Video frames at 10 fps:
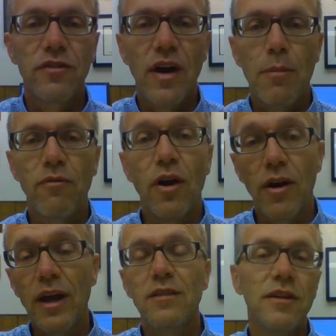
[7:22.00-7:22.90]
the top of our
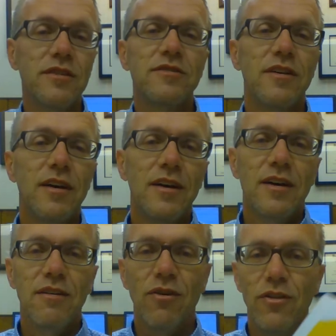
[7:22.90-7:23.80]
head list
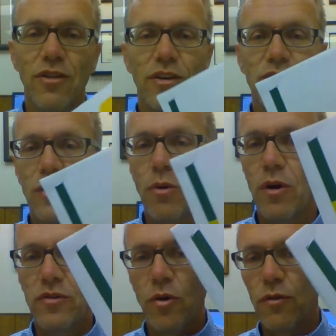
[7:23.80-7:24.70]
of all the things that go
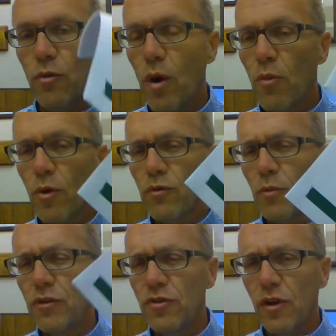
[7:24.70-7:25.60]
on. So if you want more
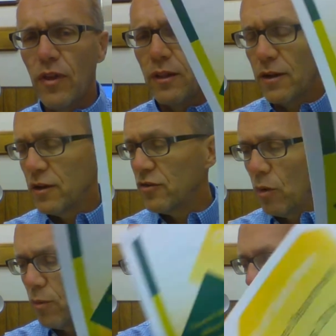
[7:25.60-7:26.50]
information on that, let us
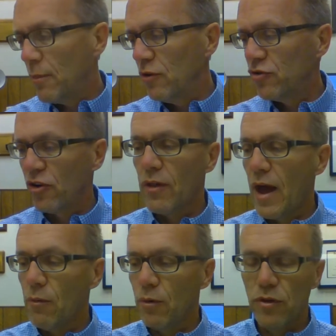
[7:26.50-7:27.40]
know. We'll be happy to share
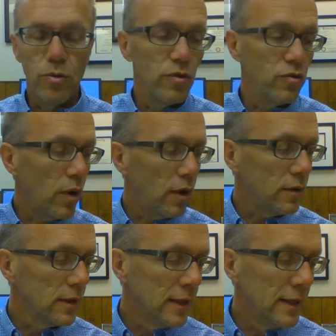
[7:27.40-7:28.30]
that with you as
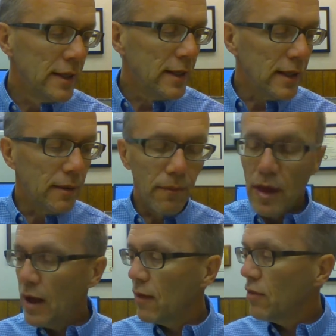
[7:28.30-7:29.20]
well.
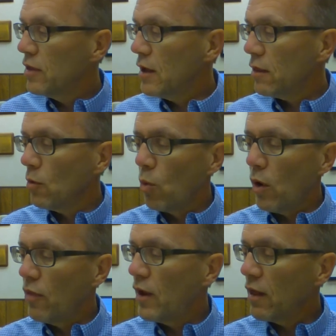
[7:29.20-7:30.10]
The other
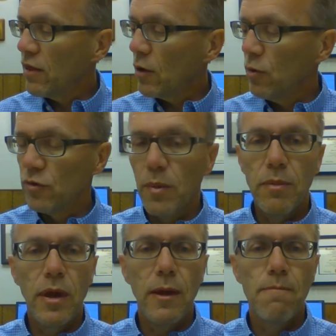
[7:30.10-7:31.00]
one that I think was
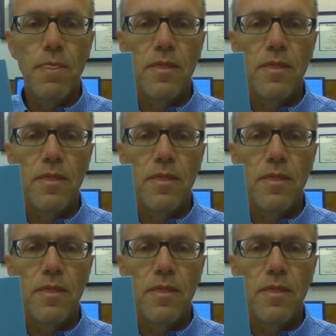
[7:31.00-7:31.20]
maybe